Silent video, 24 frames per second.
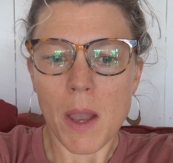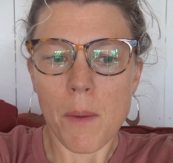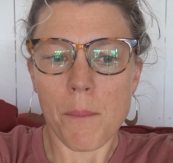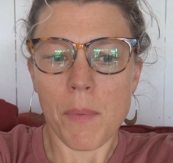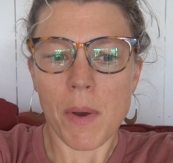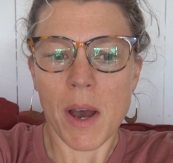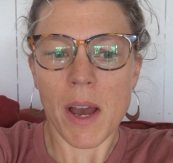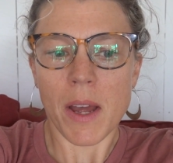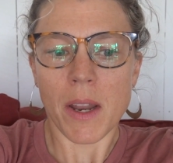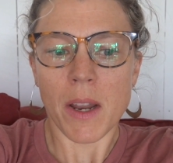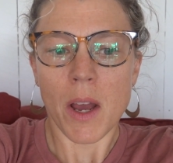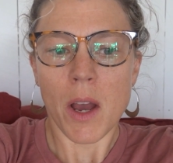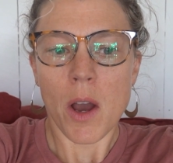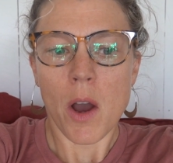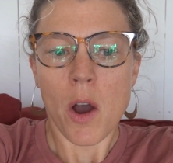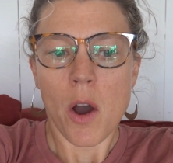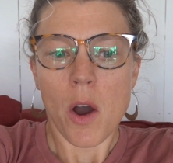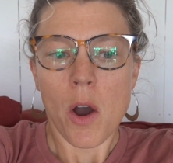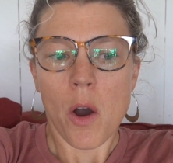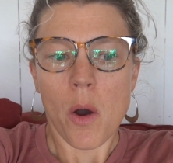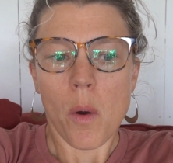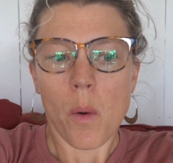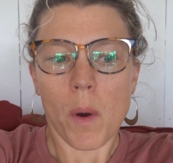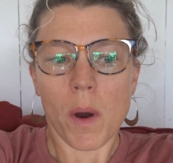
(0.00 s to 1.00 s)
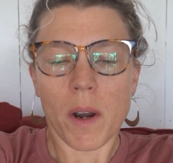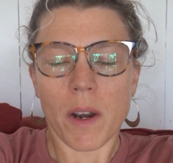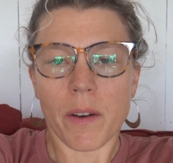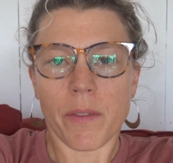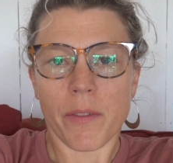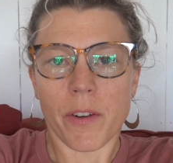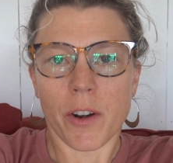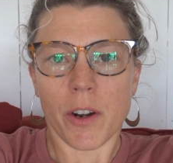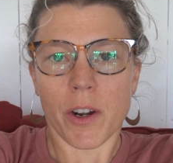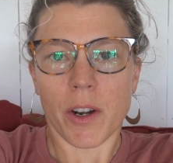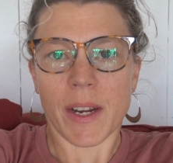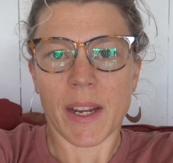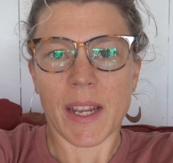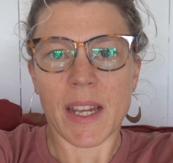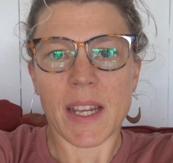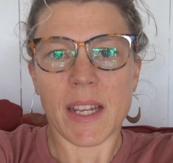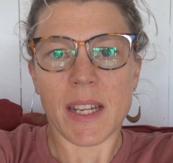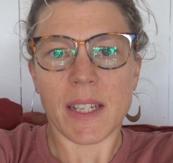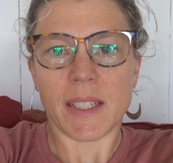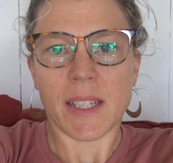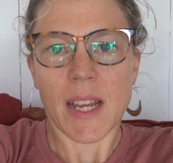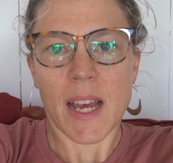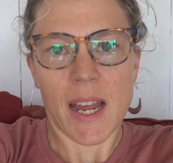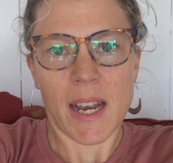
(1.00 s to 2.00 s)
But one of her
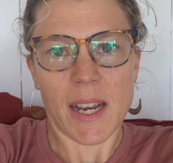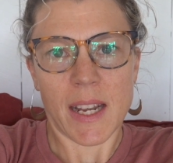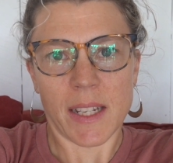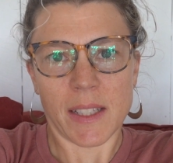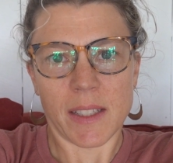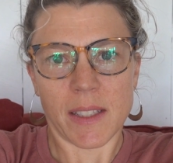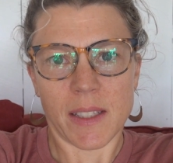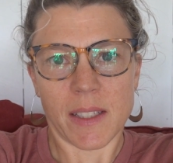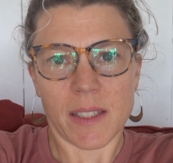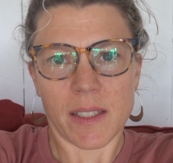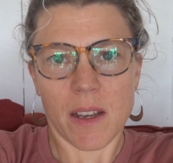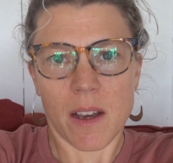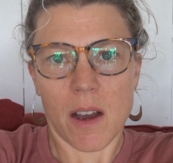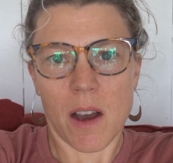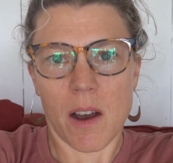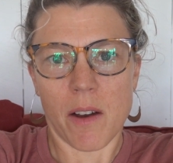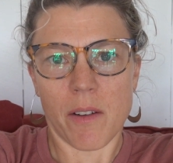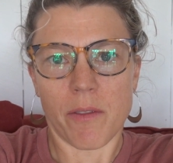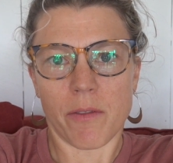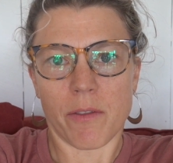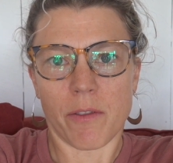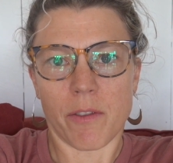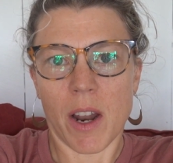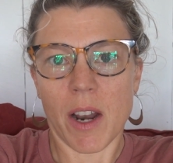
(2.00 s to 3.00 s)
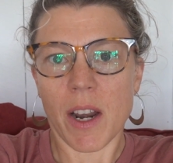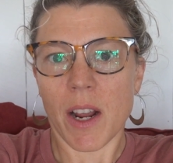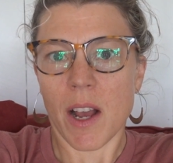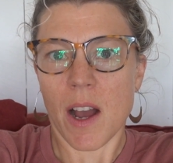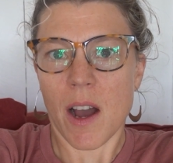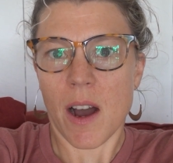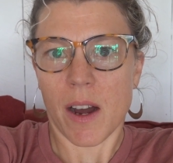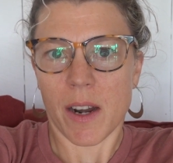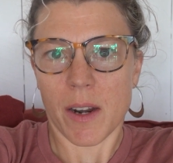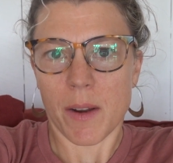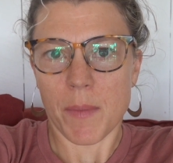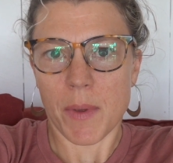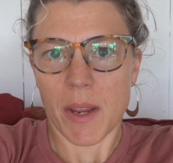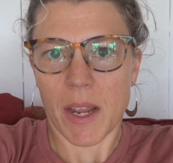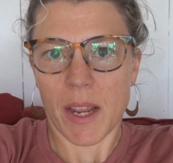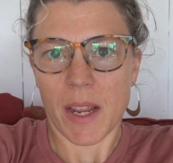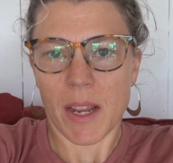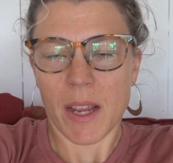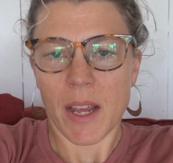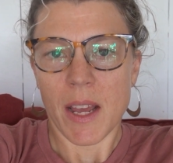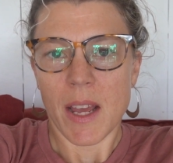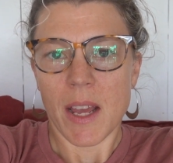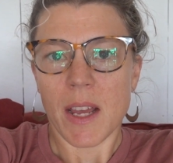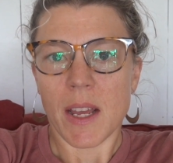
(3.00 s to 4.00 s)
key tenets of run economy